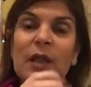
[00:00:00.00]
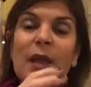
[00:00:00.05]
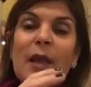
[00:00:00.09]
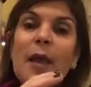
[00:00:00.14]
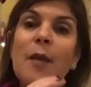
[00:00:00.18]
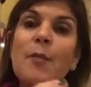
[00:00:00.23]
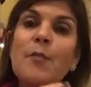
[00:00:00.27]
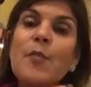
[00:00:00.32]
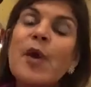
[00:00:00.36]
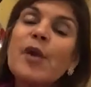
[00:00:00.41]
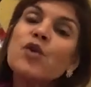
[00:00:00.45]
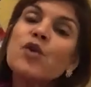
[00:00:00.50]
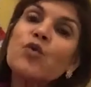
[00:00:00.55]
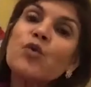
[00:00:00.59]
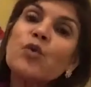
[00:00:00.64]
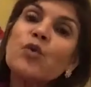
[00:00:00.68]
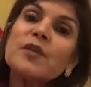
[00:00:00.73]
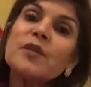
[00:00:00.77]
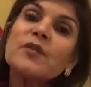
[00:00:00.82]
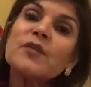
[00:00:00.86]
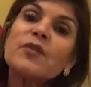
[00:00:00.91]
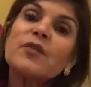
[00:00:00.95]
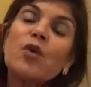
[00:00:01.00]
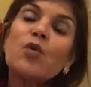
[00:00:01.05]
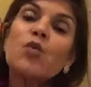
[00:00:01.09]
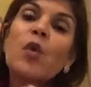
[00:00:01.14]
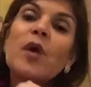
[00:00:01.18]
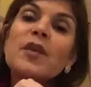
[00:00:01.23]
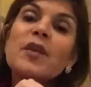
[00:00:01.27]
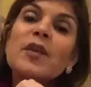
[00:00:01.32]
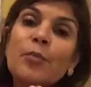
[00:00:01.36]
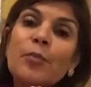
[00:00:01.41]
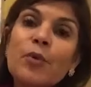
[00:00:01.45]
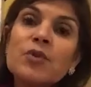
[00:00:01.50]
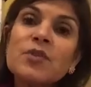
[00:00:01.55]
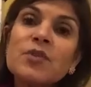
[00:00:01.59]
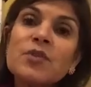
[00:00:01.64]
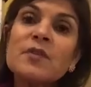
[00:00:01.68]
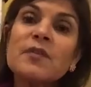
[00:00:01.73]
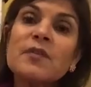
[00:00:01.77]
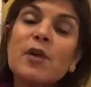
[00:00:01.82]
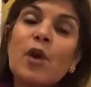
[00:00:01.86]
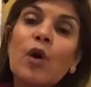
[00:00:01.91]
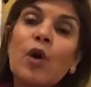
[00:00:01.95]
And by doing so, when it
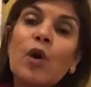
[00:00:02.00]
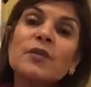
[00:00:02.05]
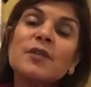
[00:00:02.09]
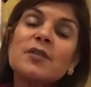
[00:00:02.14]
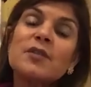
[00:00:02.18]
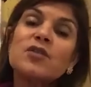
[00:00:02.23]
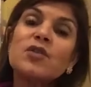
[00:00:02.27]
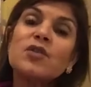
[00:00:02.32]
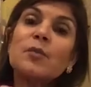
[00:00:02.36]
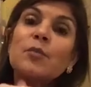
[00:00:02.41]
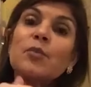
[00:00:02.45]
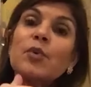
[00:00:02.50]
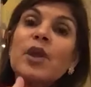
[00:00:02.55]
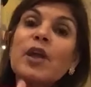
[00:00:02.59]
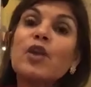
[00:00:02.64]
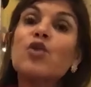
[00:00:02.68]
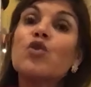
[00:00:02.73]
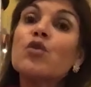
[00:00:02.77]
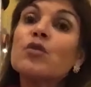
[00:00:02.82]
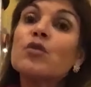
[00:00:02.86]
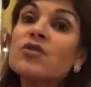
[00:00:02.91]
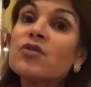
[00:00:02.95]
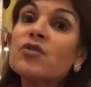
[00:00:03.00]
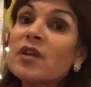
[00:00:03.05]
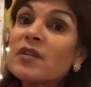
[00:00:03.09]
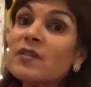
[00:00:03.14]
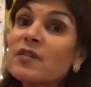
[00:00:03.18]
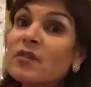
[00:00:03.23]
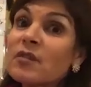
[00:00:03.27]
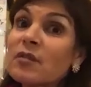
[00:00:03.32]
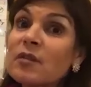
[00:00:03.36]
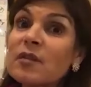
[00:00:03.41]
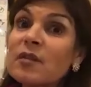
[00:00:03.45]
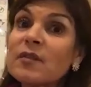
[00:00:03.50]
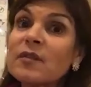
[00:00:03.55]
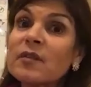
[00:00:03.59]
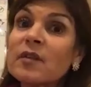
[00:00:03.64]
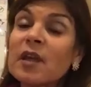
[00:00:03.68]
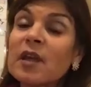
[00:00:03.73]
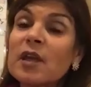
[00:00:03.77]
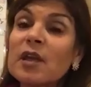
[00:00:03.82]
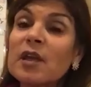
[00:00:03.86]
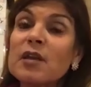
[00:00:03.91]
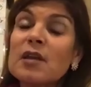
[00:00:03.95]
pushes the oxygen, it brings nutrients to the
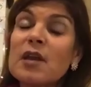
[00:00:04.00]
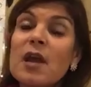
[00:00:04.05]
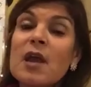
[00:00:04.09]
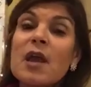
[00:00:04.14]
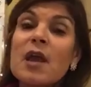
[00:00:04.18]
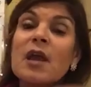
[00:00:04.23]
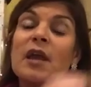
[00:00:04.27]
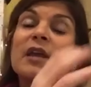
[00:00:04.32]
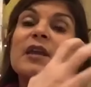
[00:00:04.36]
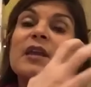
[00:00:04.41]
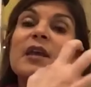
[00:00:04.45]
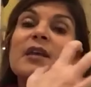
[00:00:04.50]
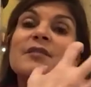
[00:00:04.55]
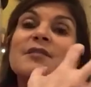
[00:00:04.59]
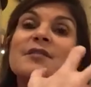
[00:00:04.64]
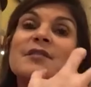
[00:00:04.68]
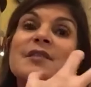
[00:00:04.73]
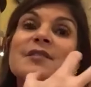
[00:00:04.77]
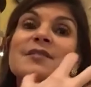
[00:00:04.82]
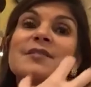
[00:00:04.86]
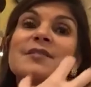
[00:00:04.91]
skin, gets the